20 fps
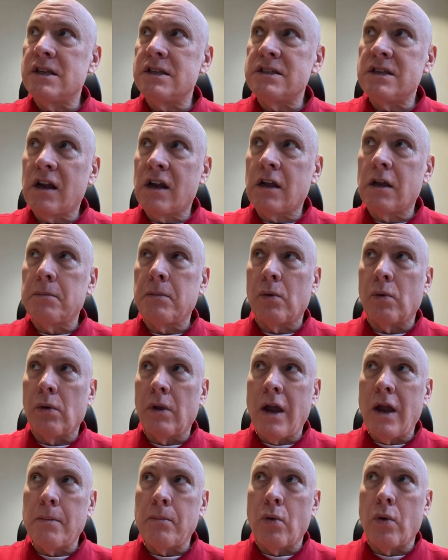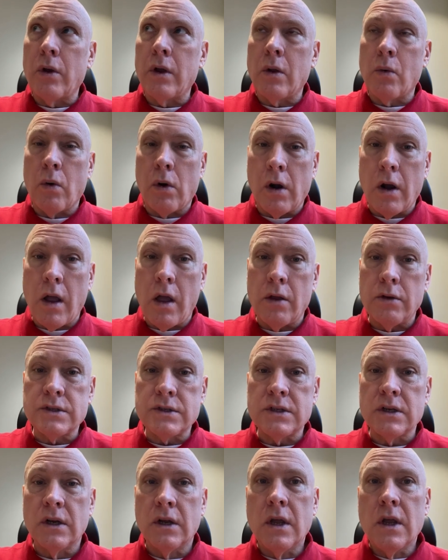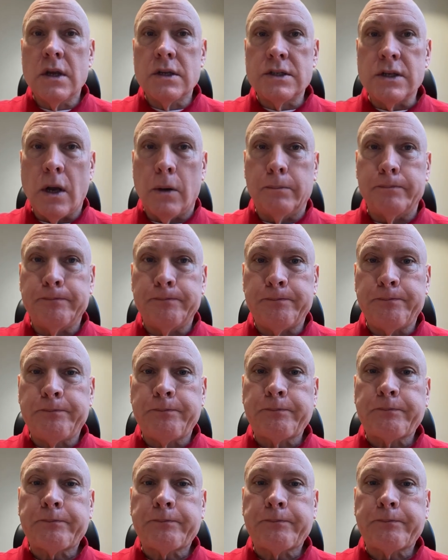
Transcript: it's not going to be reliable anywhere else. So